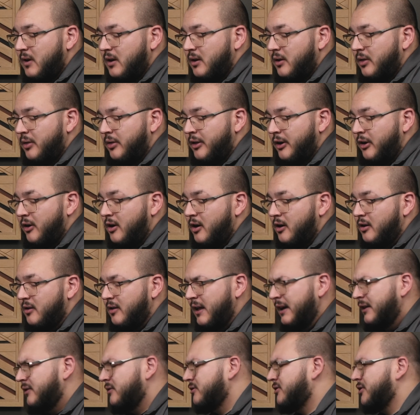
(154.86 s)
There are,
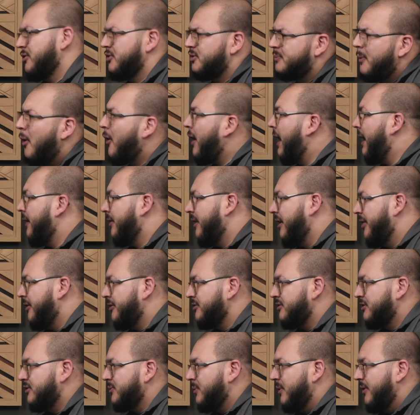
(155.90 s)
so Spokane
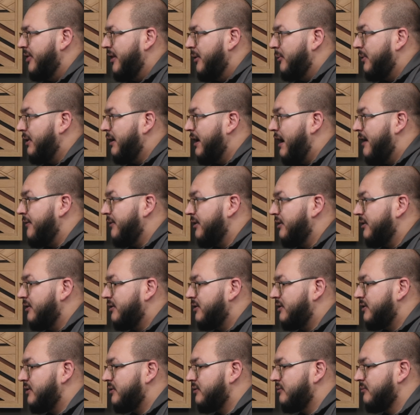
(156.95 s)
Leathers is one that we
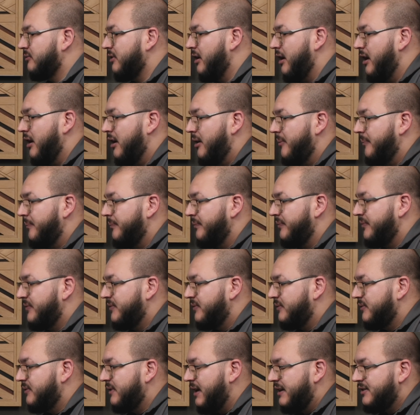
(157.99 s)
haven't
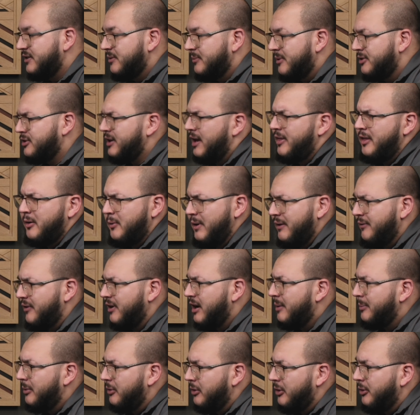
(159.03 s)
tested much. I think we have a
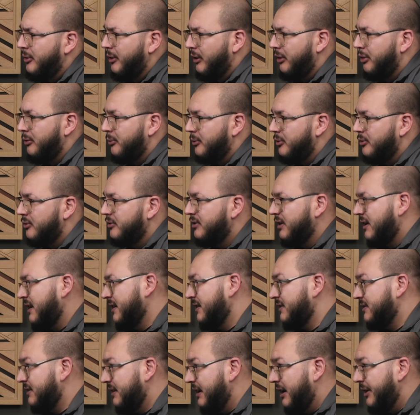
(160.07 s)
couple going through to kind
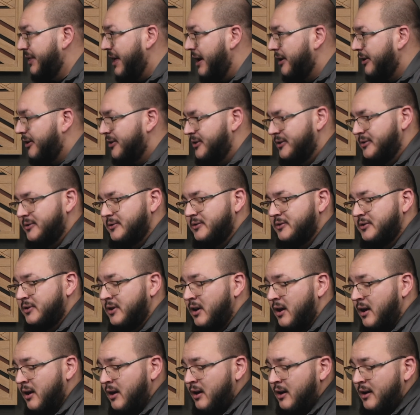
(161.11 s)
of see how that goes.
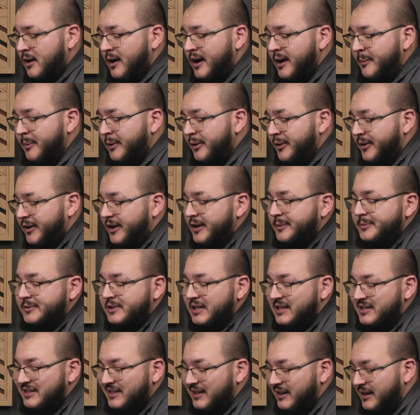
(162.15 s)
But when it comes to
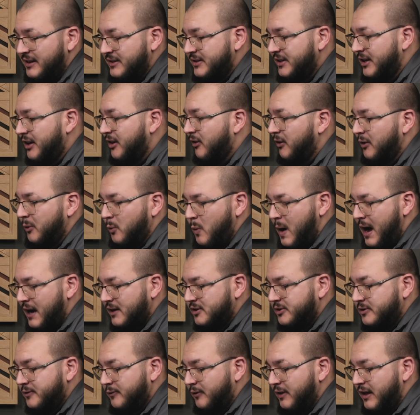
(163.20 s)
CXL and
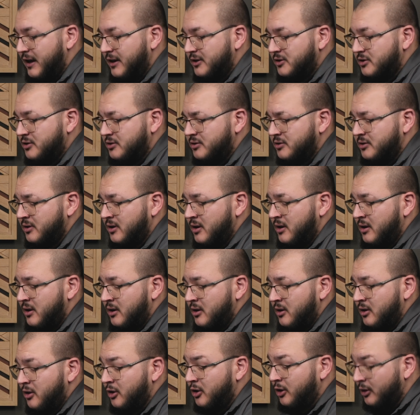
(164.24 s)
waxed flesh,
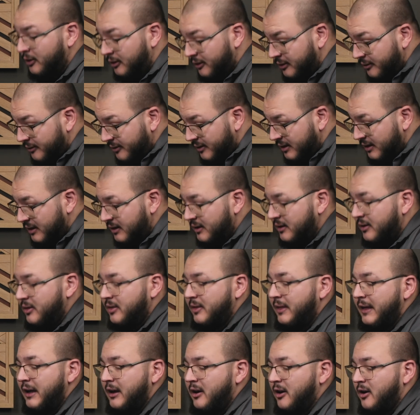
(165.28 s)
currently,
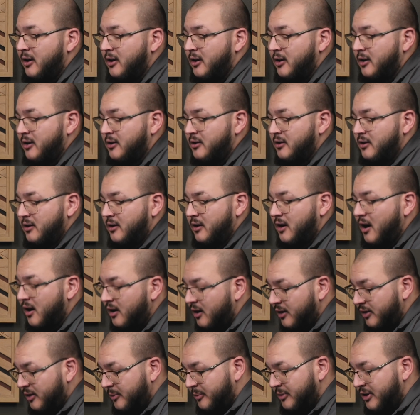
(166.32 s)
they are not
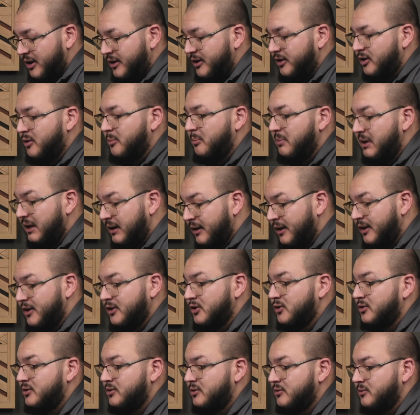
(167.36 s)
on the product
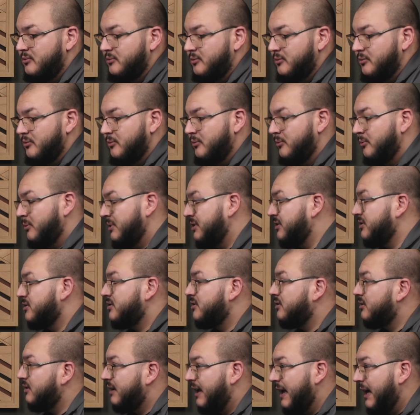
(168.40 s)
because we just
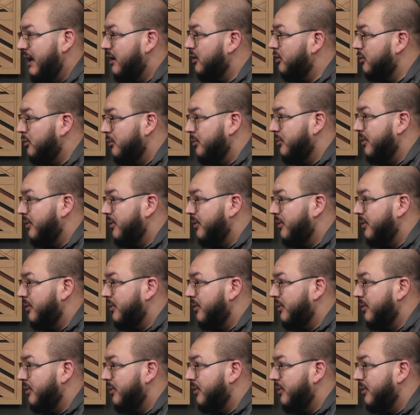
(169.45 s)
can't do